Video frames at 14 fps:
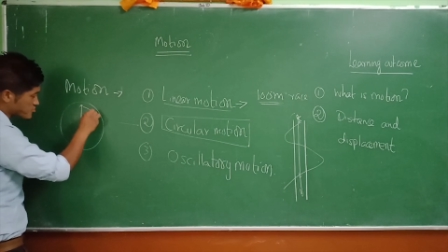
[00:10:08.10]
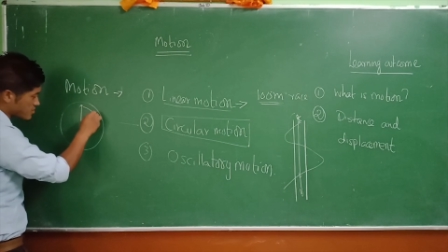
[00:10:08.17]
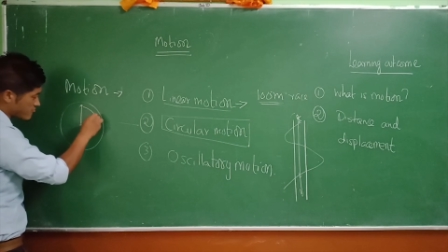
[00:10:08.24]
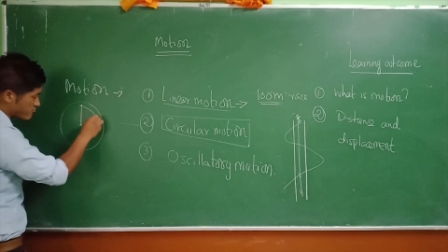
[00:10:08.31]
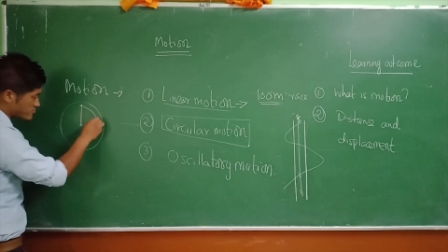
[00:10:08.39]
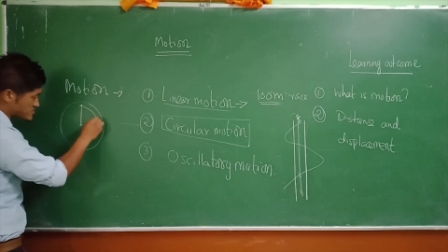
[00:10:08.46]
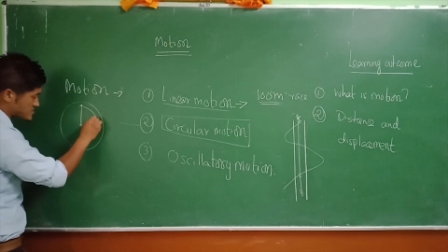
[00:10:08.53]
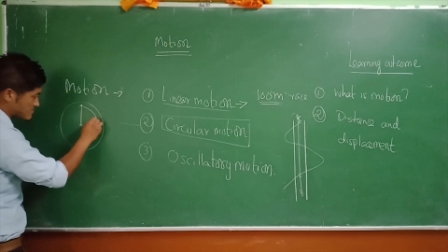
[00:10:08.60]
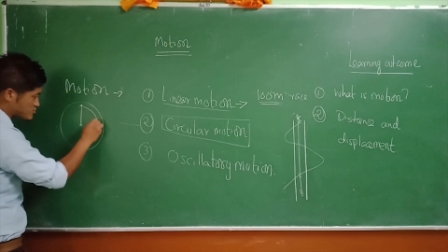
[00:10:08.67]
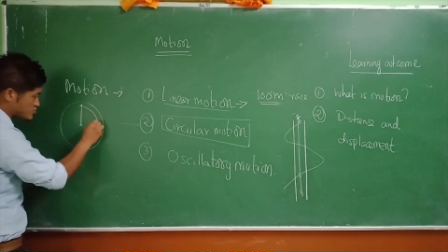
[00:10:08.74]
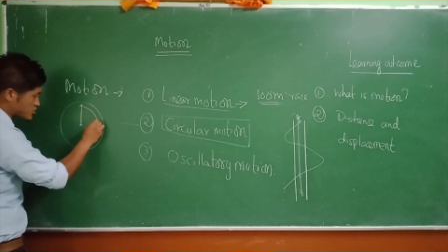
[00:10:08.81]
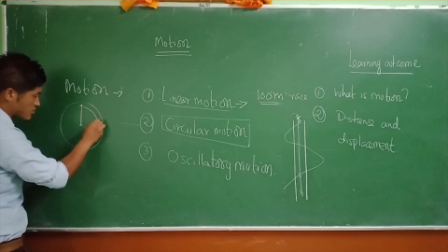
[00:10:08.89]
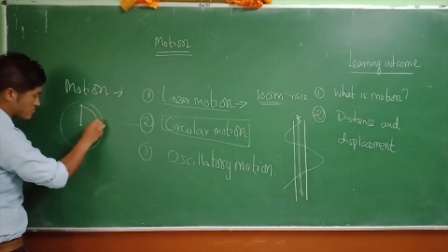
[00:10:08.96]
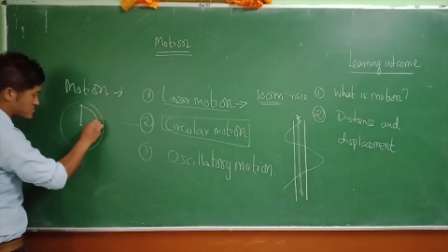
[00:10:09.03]
cover some
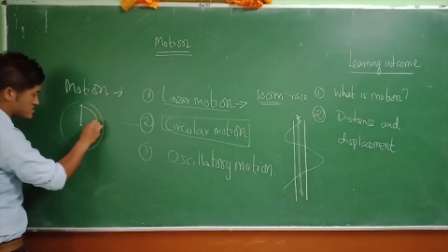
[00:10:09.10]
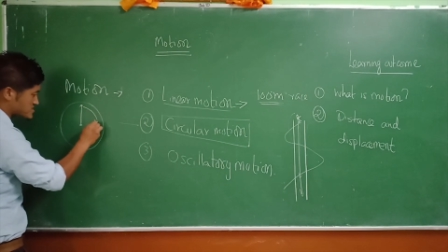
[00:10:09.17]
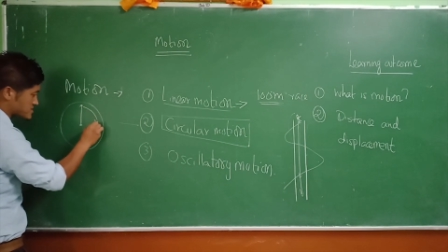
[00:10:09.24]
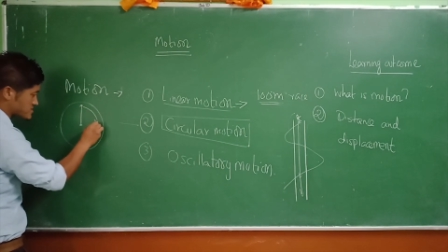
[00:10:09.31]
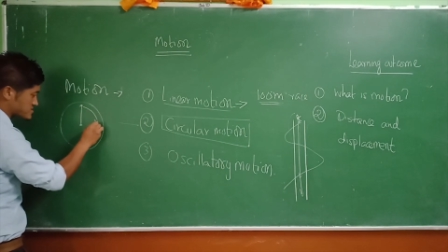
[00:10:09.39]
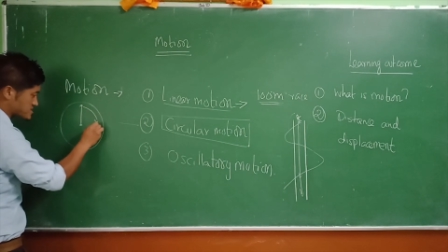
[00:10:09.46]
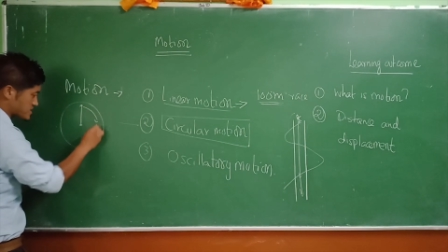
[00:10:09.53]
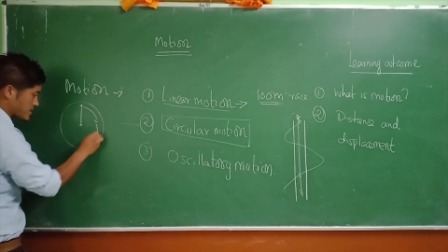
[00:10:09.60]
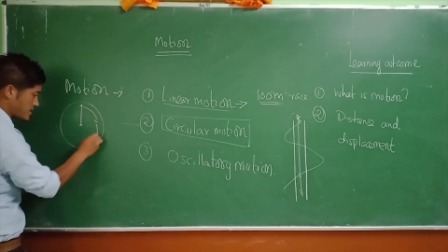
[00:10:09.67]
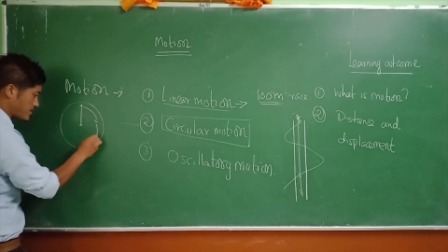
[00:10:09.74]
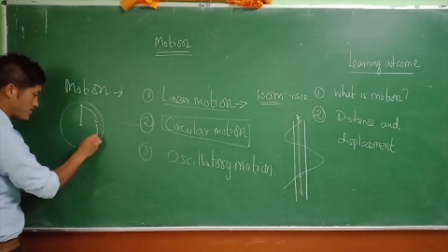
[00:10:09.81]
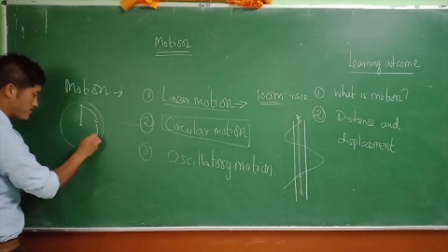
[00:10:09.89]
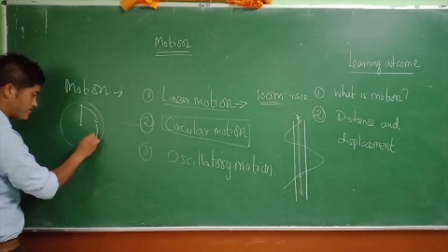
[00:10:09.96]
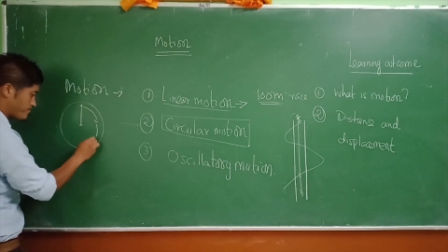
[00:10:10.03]
sort of distance here.